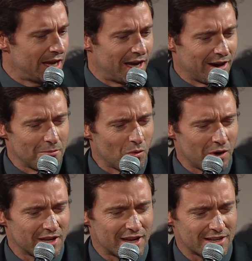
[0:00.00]

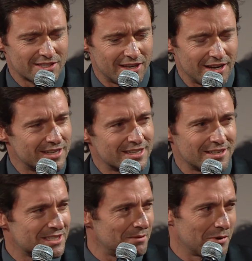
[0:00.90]
one day I said,
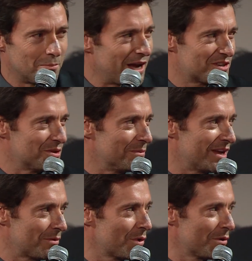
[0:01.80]
there's something about you,
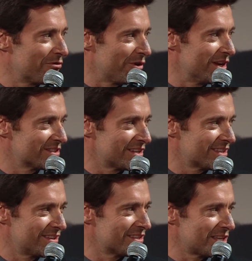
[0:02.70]
man. And we were friends. I
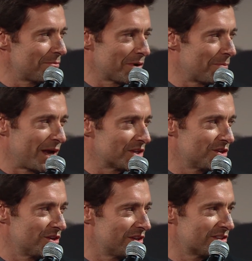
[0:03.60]
said, there's something about
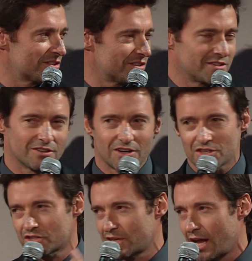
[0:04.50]
you. It's not
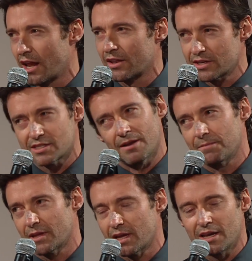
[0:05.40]
just talent, there's
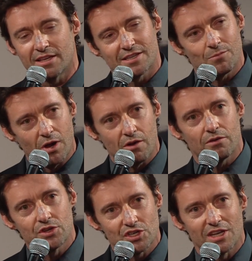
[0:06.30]
something. And he said,
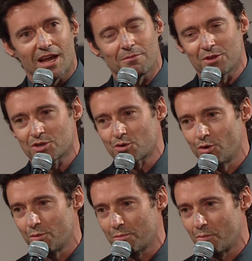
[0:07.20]
well, you should come to this
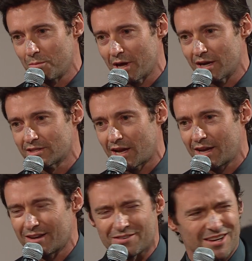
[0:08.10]
group, and we
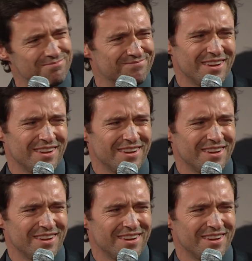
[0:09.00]
meditate. And I was like,